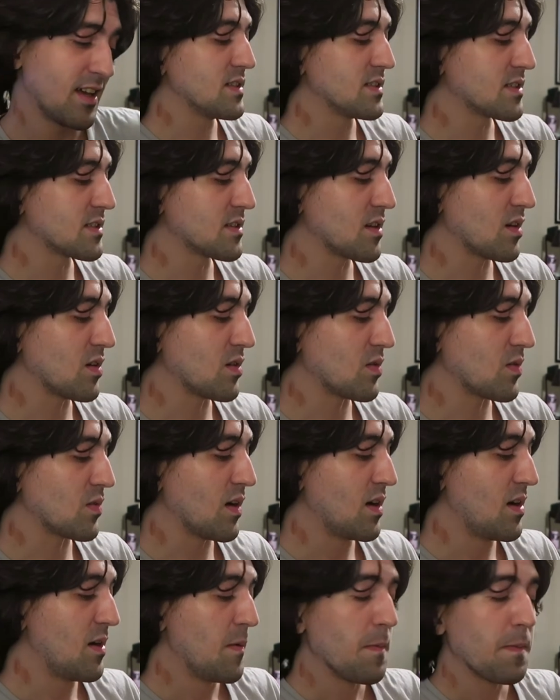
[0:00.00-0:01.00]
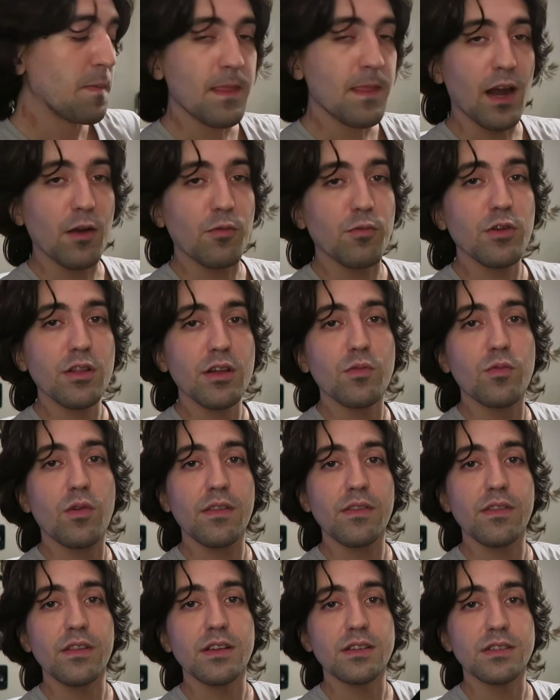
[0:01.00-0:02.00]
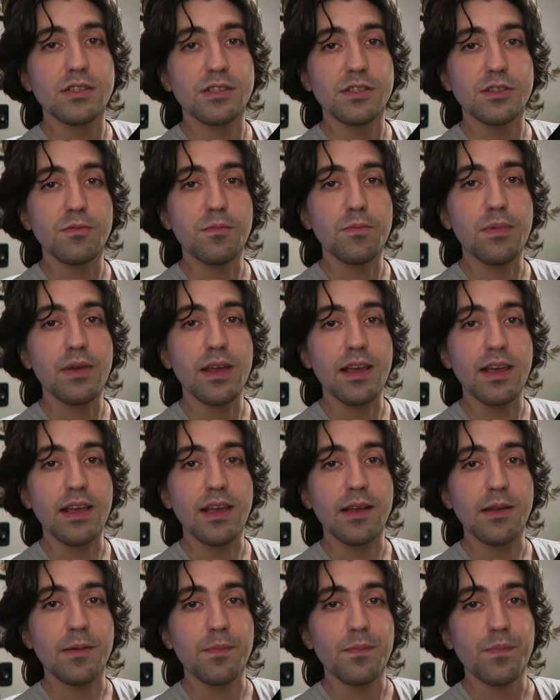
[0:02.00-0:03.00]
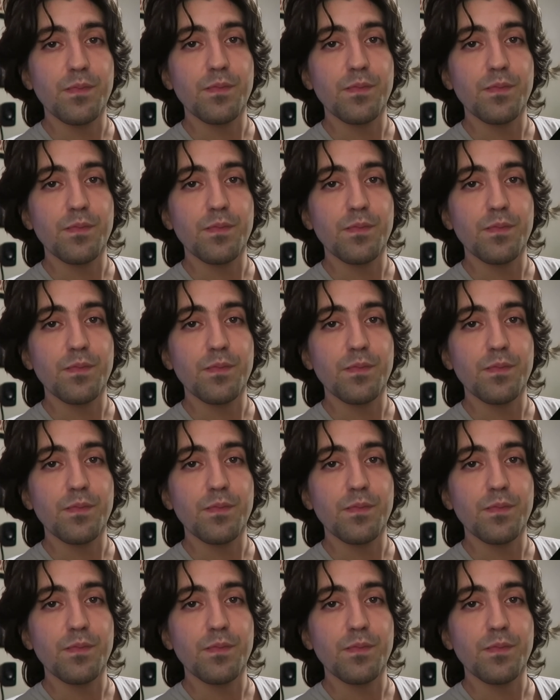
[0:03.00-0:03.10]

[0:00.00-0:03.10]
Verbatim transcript: So I really want this to be